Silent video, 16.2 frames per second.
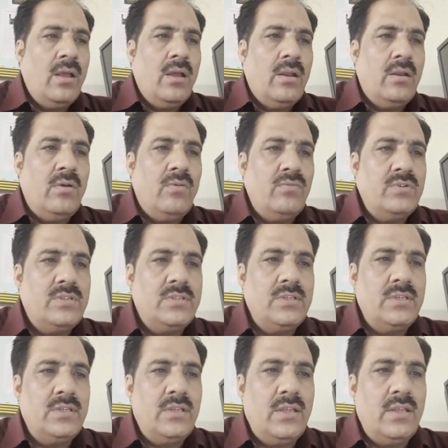Now we
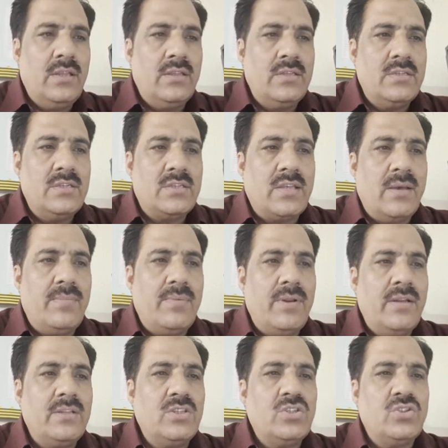see this is
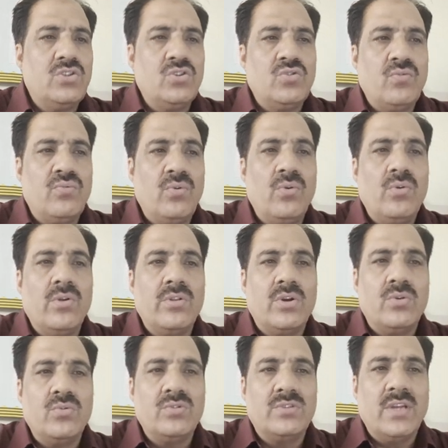capillary, this is tissue fluid on the
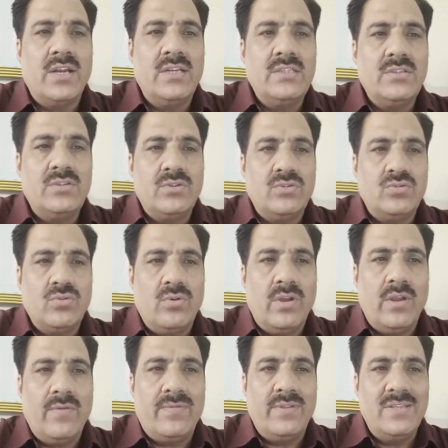two sides. So
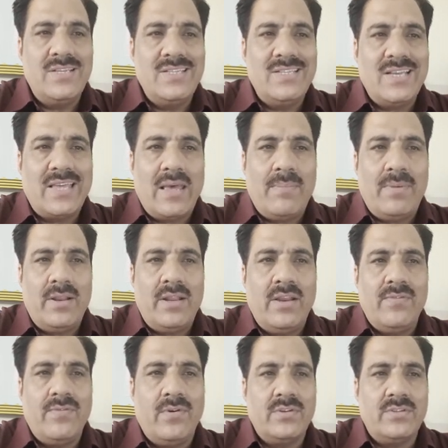if this is a
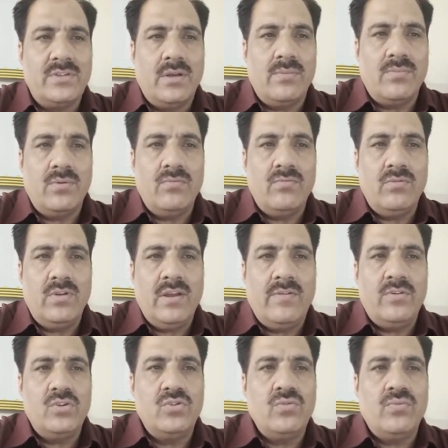capillary, for example, we
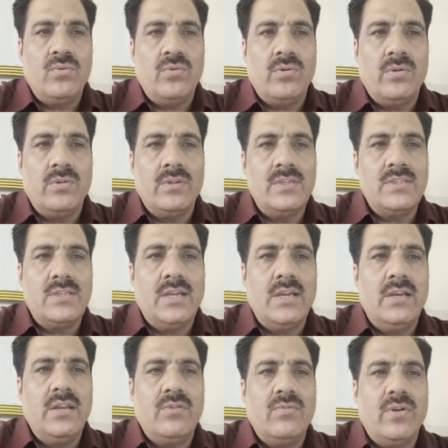have tissue fluid on this
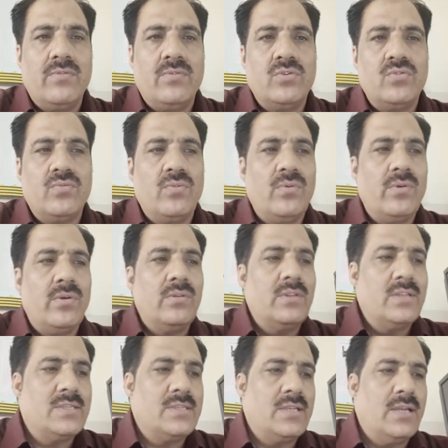side and we have tissue fluid on
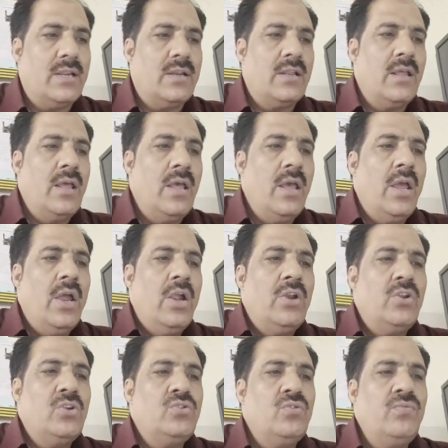this side.
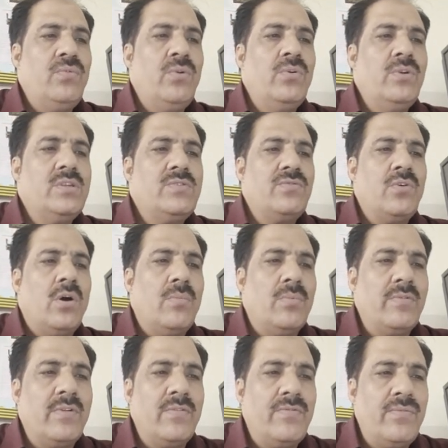Tissue fluid is
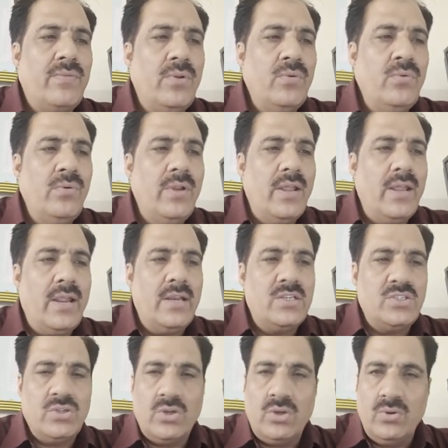formed when fluid and
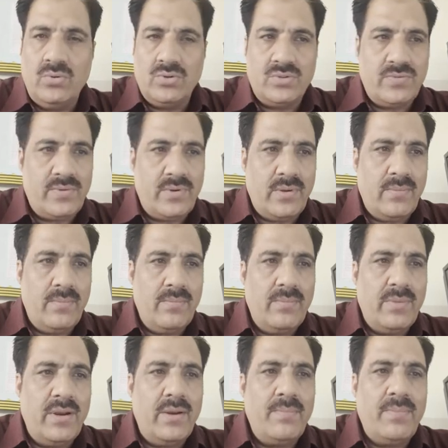solutes from
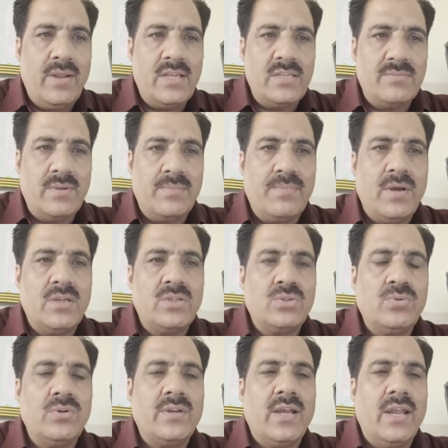blood plasma pass
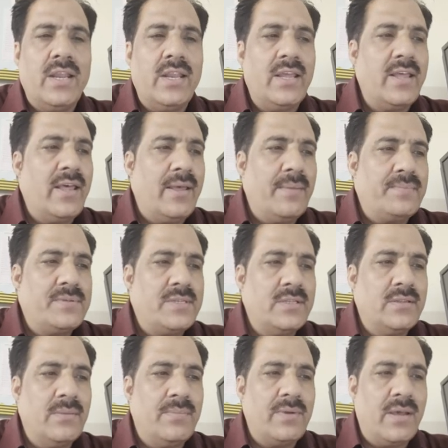through tiny gaps
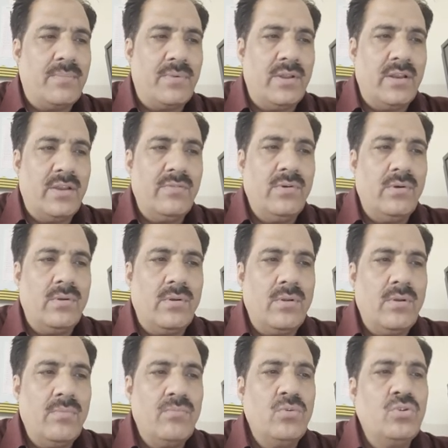in the capillary
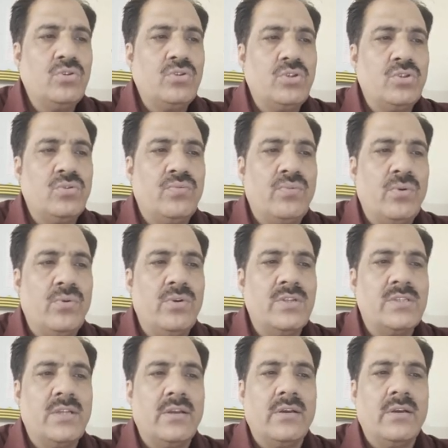wall. Most tissue fluid
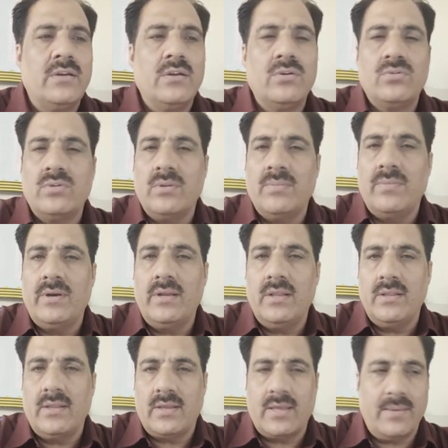is then returned to the blood
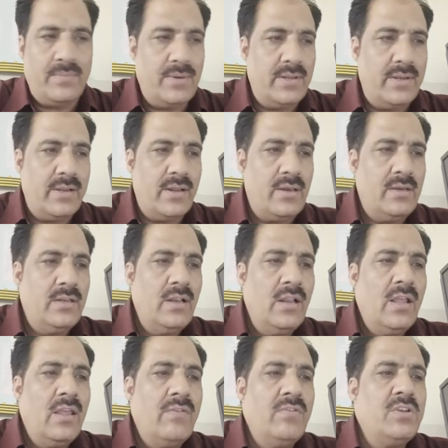in the capillary.
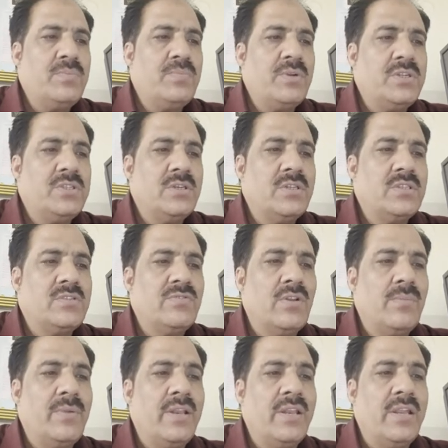Which pressures
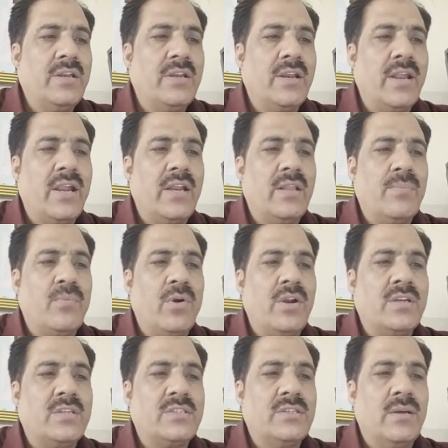will be needed at the
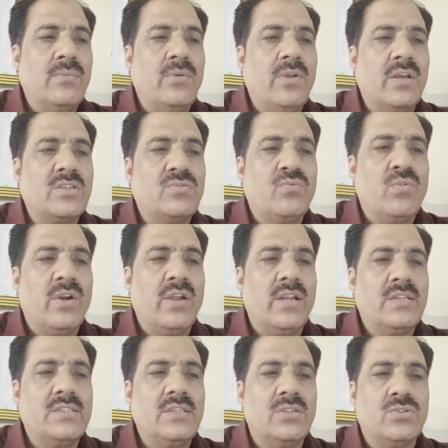points W, X, Y,
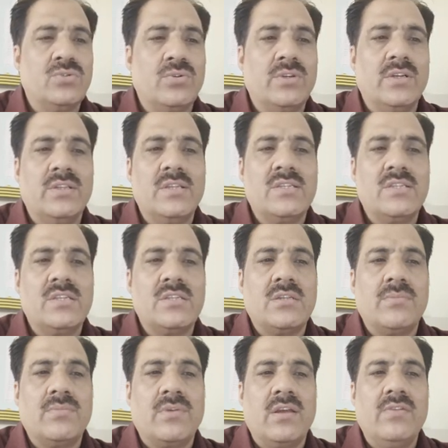and Z so that this
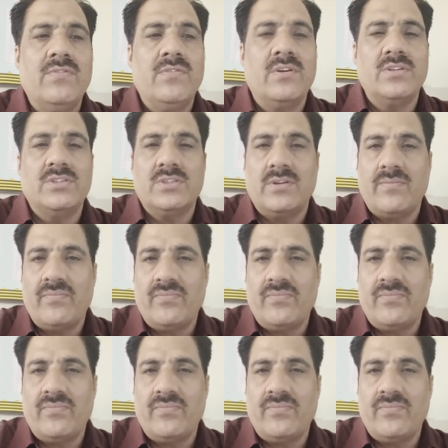system can function?